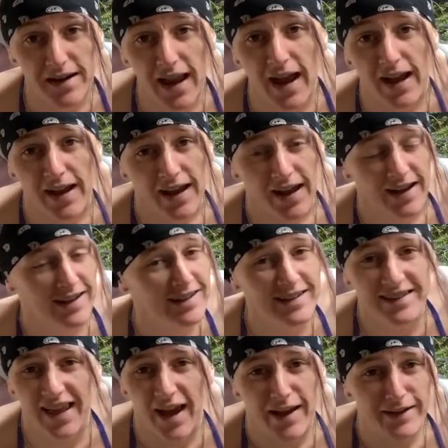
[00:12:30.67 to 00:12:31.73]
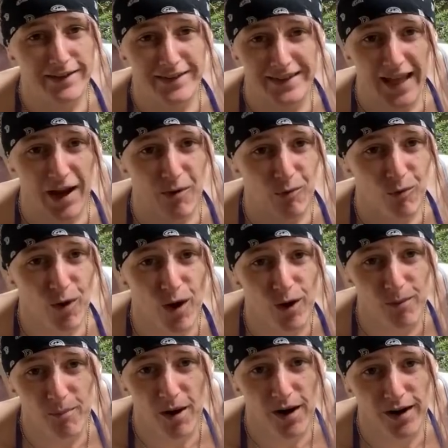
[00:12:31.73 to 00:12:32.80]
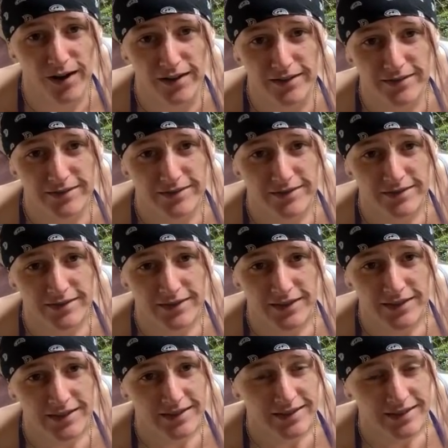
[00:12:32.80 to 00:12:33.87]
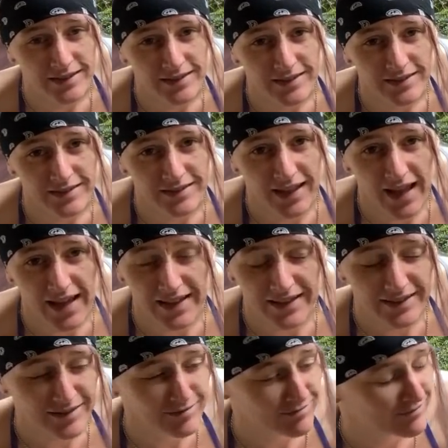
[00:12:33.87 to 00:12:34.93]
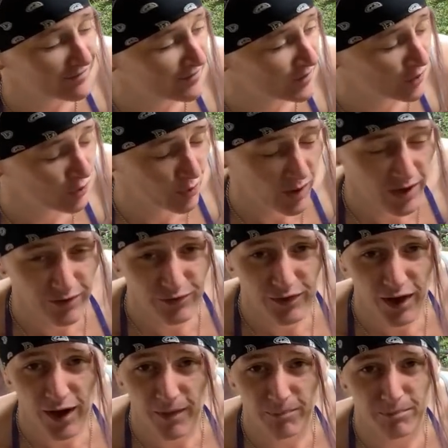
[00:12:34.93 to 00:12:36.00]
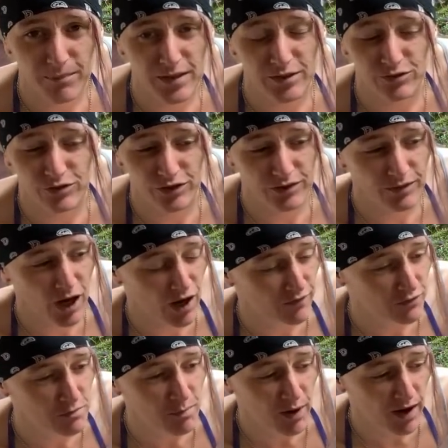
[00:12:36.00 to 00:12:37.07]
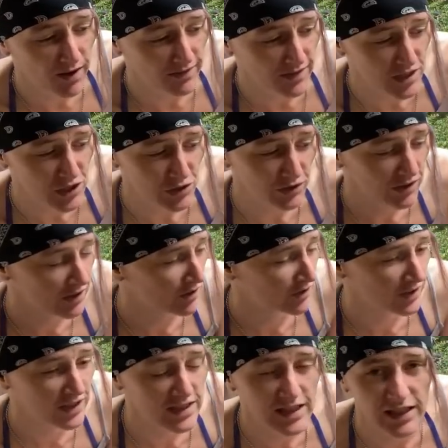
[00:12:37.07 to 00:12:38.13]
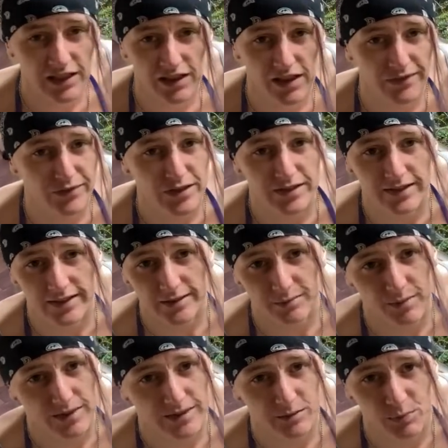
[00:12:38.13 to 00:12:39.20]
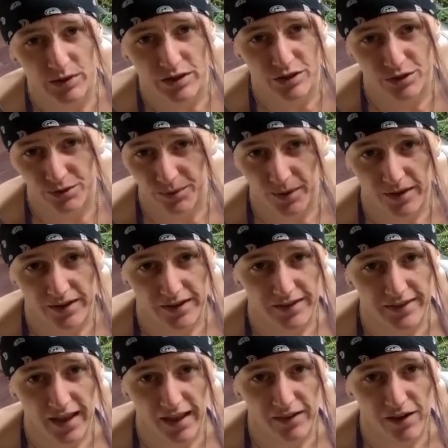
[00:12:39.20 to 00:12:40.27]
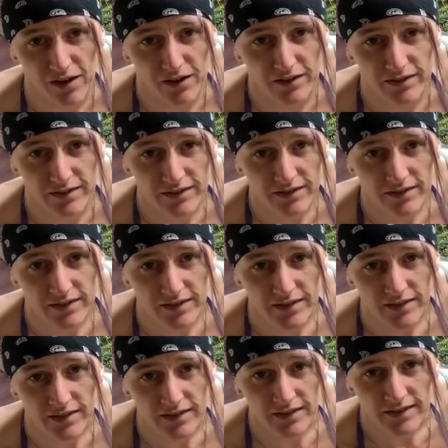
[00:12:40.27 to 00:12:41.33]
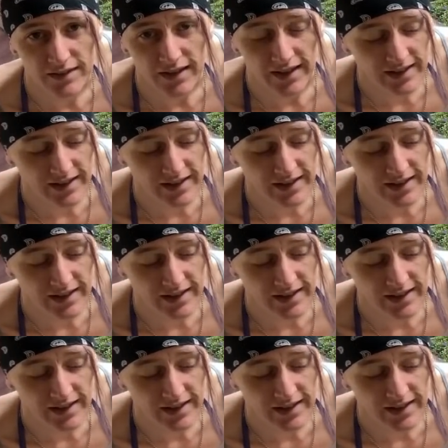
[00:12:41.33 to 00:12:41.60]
Yeah, I need that Walmart, like, 12-cup Mr. Coffee pot that you literally kill every 6 months because you're running it that long. I